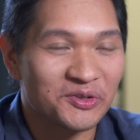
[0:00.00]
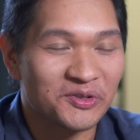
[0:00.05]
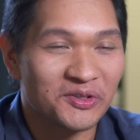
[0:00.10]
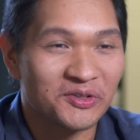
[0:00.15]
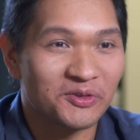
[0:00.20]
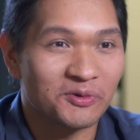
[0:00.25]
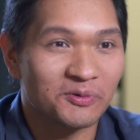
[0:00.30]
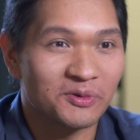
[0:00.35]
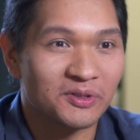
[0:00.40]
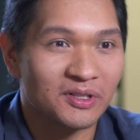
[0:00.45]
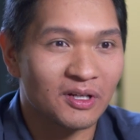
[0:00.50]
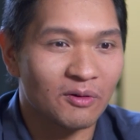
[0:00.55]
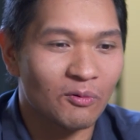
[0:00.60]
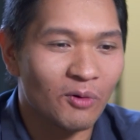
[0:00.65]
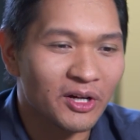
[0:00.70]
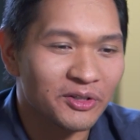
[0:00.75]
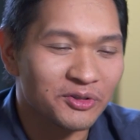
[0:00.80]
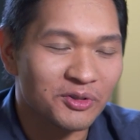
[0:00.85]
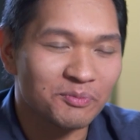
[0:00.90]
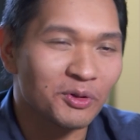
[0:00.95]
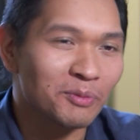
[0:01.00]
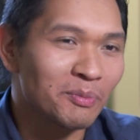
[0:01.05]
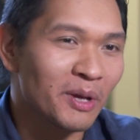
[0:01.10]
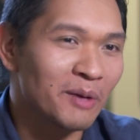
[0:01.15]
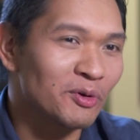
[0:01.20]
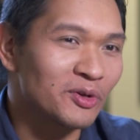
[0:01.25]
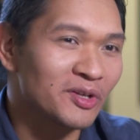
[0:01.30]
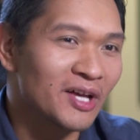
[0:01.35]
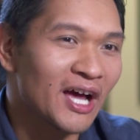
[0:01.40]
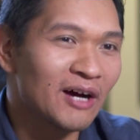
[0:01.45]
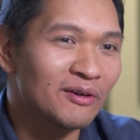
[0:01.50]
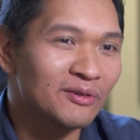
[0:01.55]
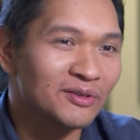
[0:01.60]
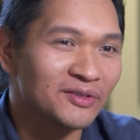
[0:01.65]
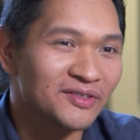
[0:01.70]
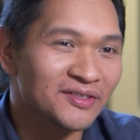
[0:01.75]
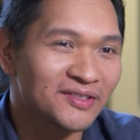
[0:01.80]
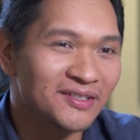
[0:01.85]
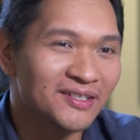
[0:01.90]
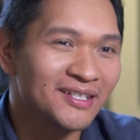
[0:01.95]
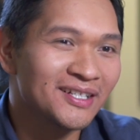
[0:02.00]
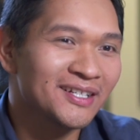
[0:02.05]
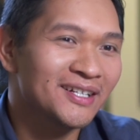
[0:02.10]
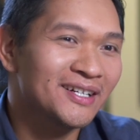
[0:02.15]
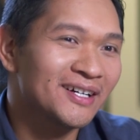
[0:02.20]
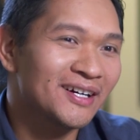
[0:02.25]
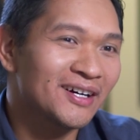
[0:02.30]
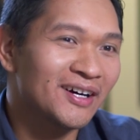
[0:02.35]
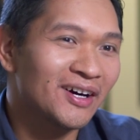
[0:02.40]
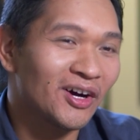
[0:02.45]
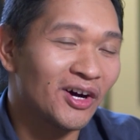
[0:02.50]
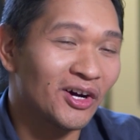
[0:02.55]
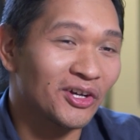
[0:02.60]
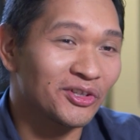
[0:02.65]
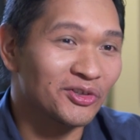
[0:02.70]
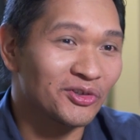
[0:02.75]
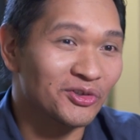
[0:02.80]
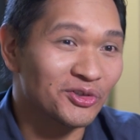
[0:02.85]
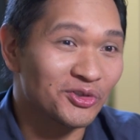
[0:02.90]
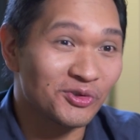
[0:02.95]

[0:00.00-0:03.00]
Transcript: sister was like, why don't you put paper towels on your